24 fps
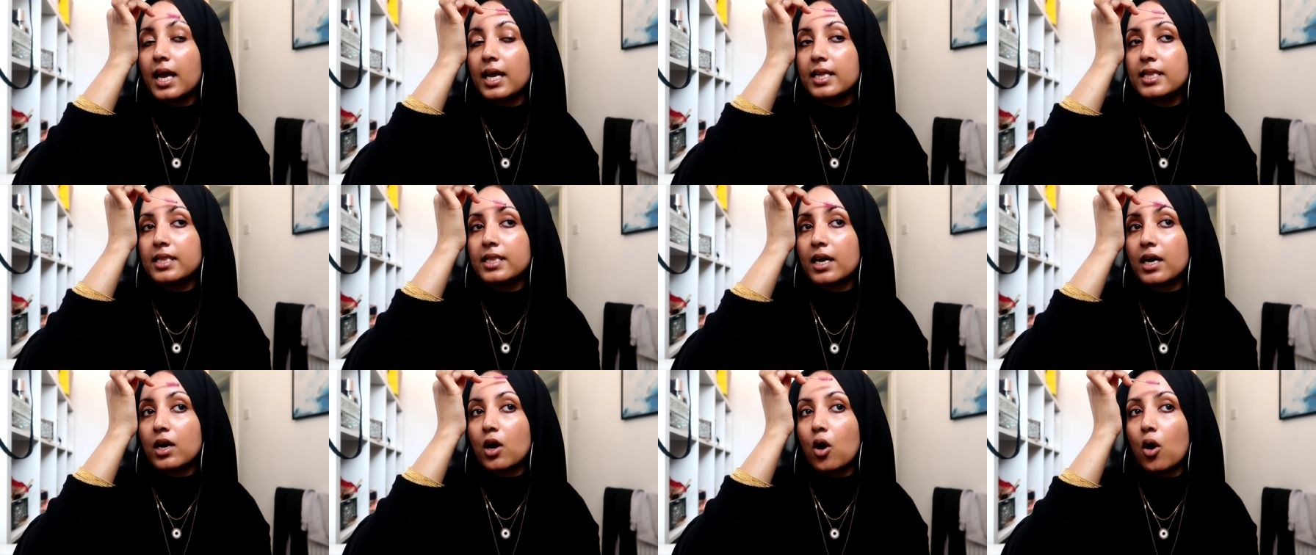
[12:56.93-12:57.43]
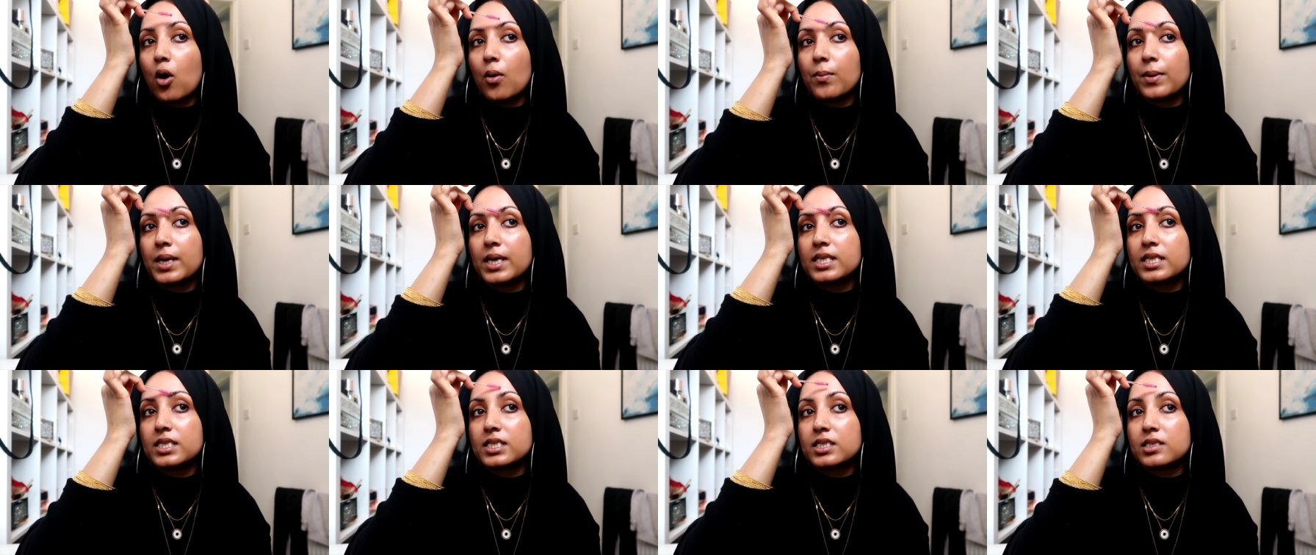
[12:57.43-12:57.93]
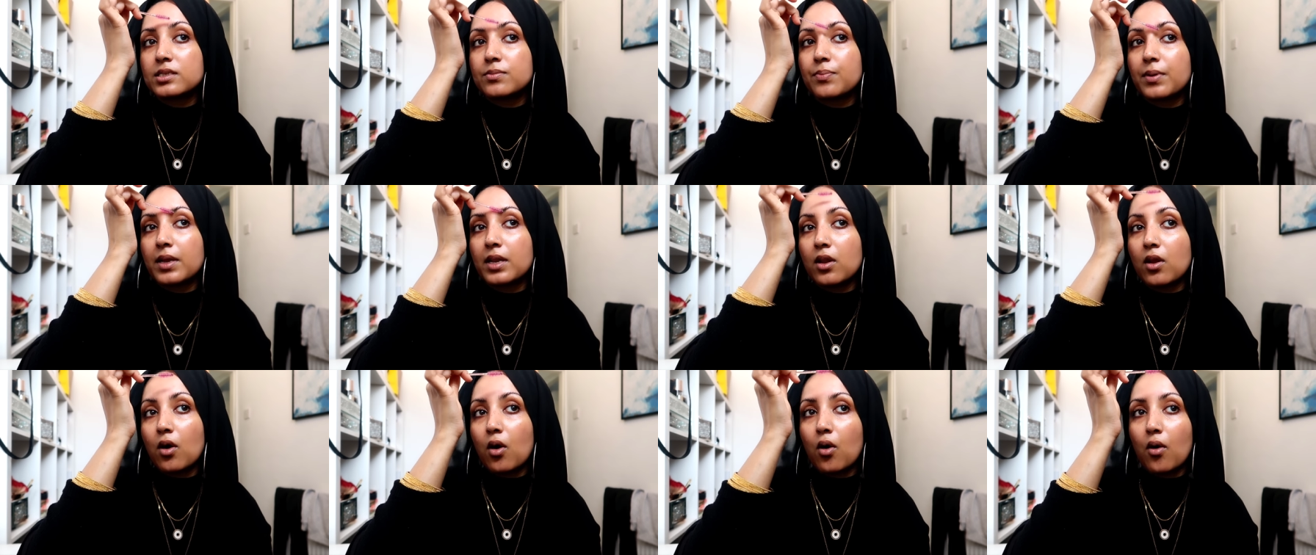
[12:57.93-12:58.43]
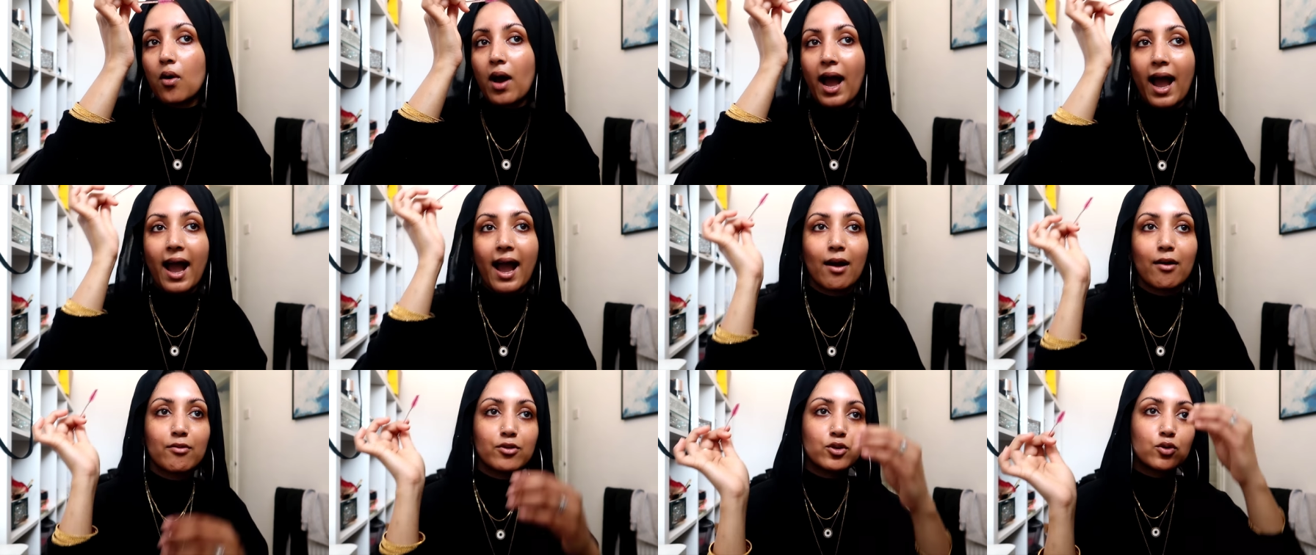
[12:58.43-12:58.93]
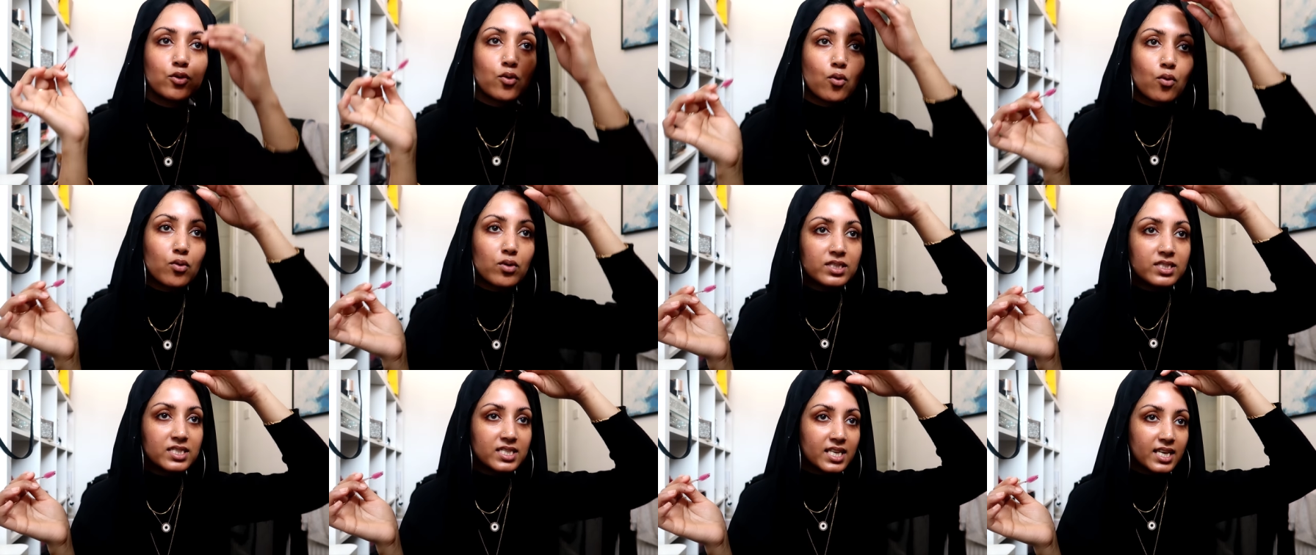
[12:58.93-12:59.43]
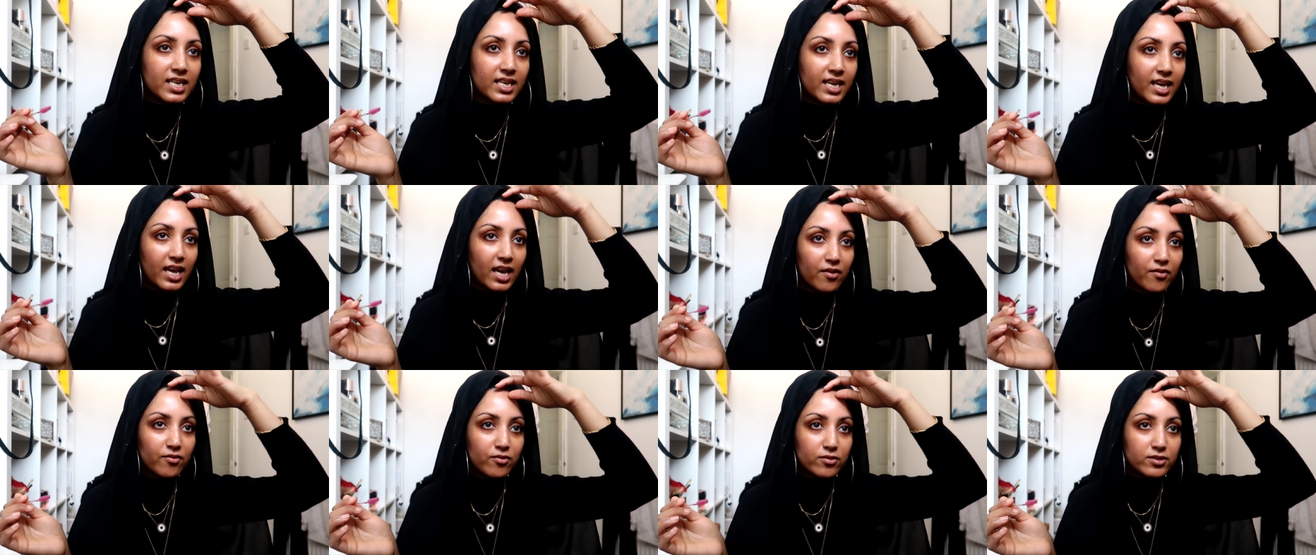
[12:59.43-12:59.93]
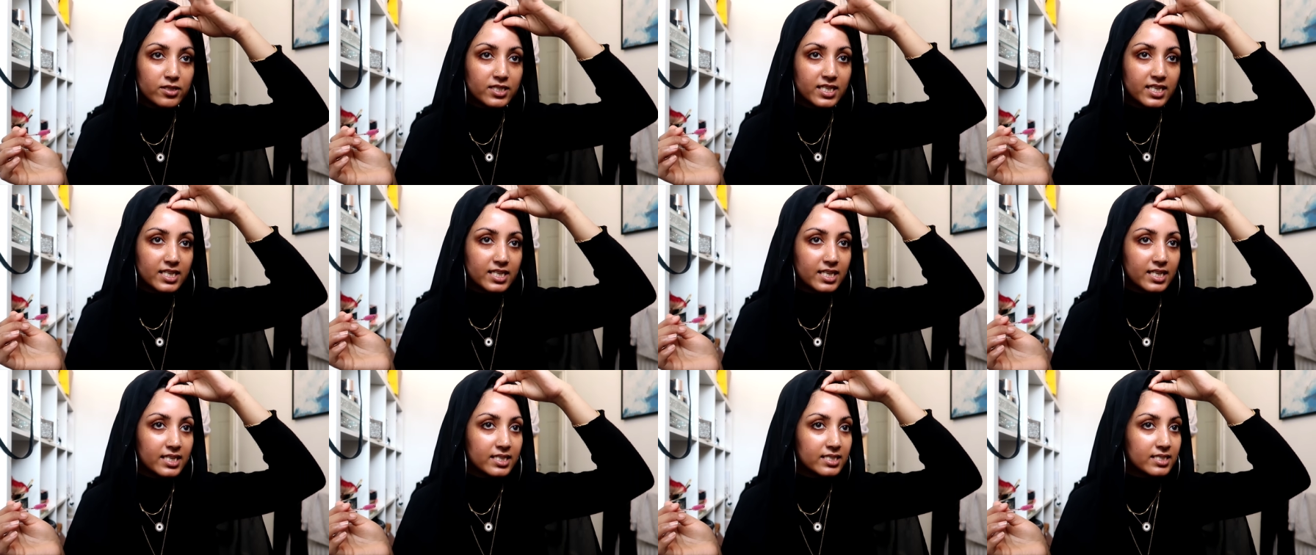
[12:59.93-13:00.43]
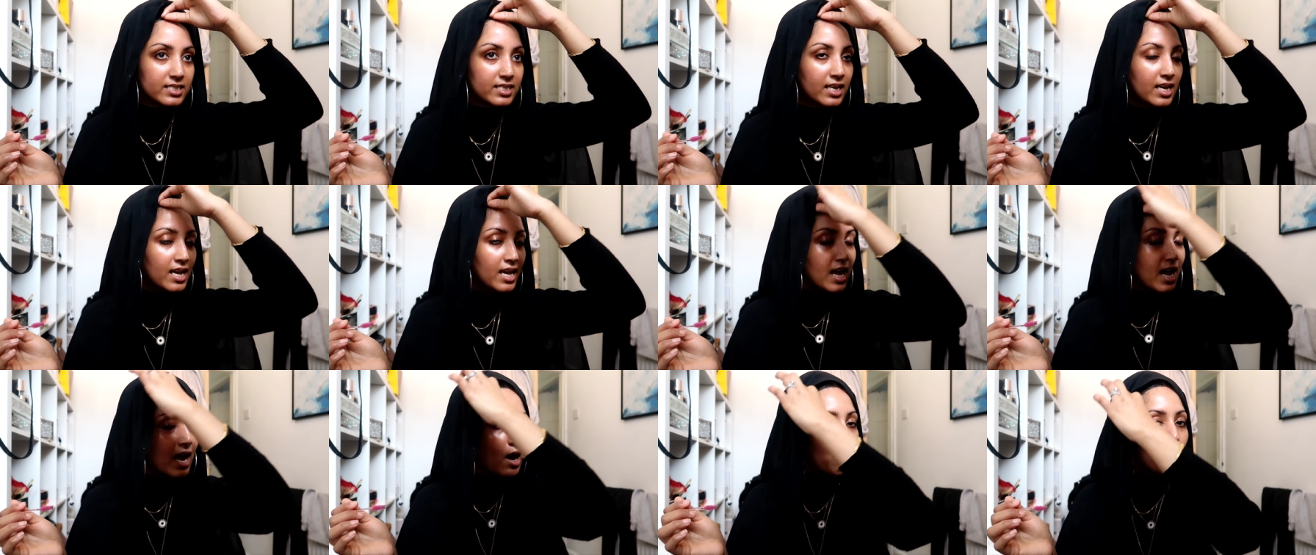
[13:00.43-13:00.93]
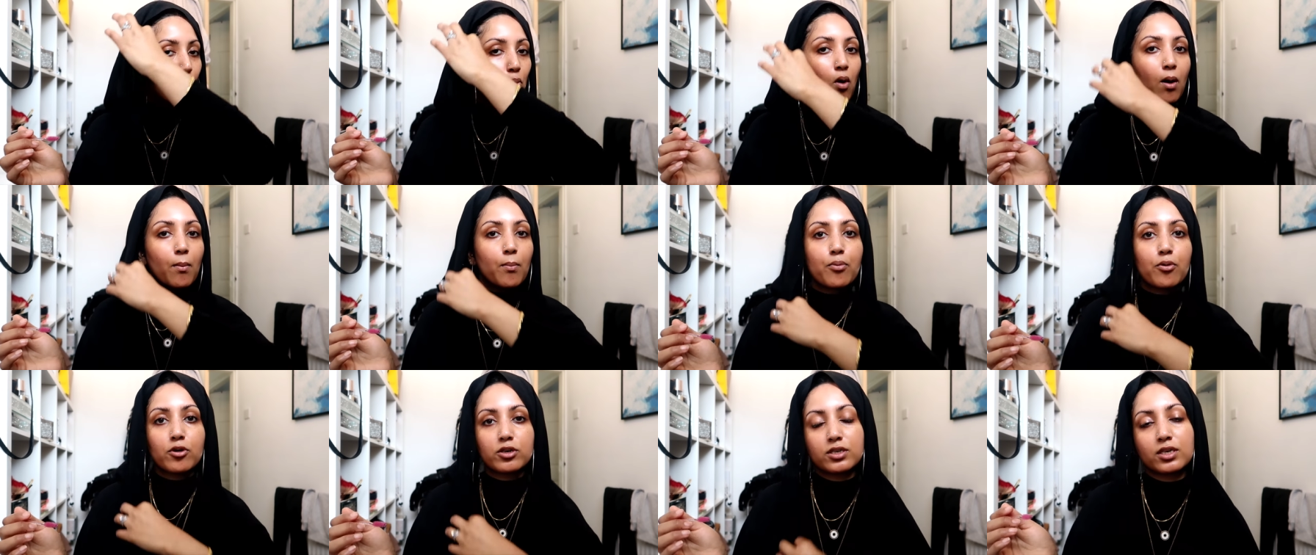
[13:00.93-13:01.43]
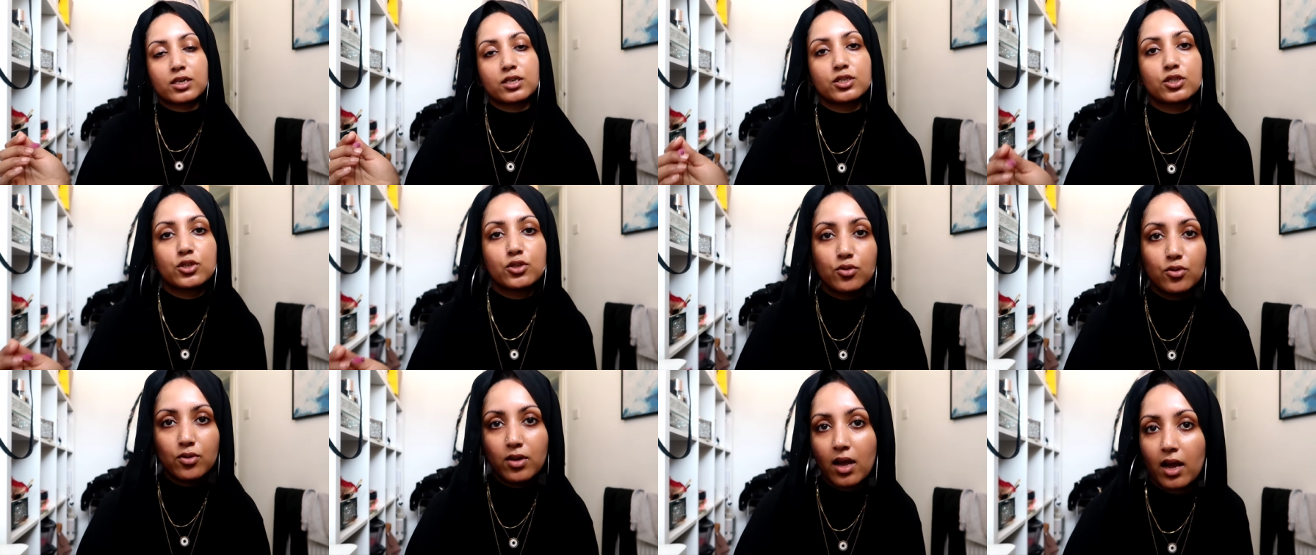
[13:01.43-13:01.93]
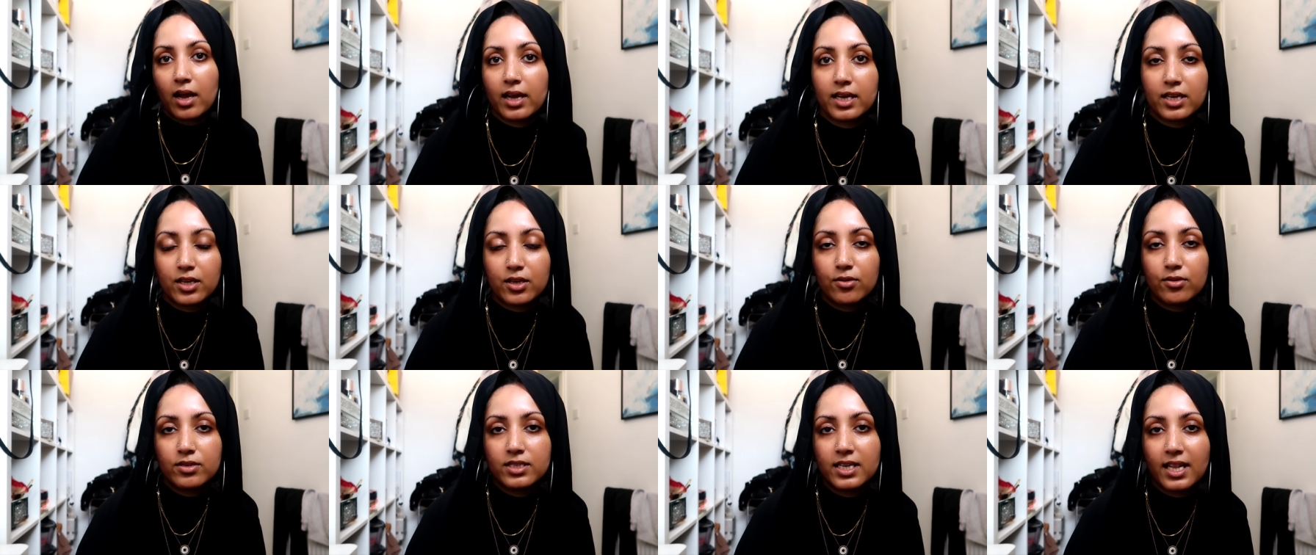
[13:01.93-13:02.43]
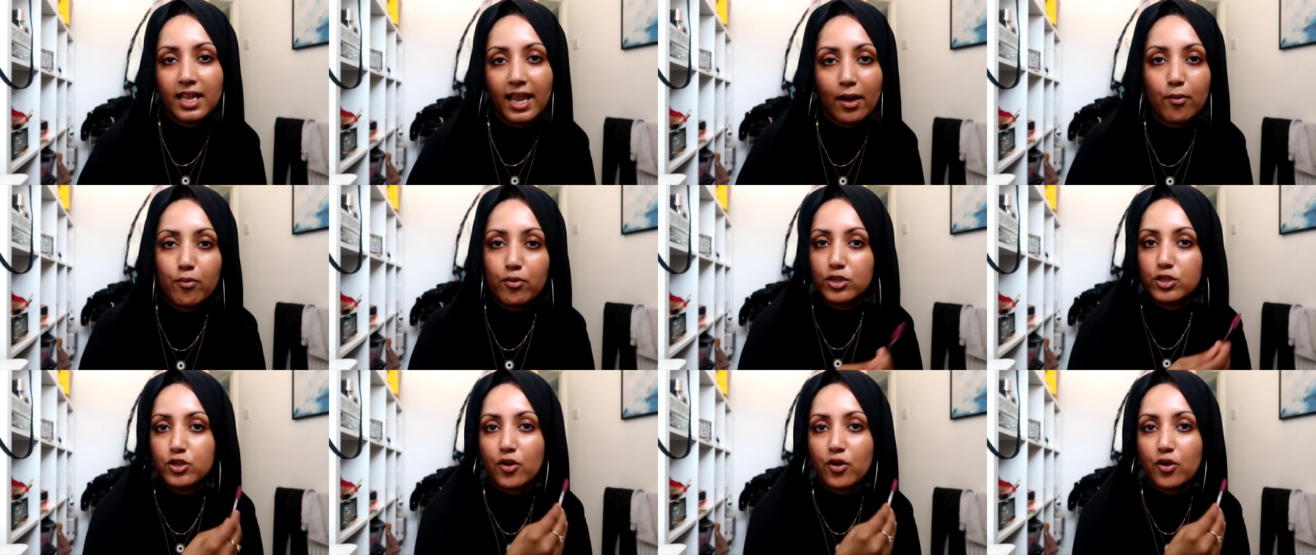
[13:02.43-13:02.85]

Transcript: in the comments below how your skincare routine is and what products you like using like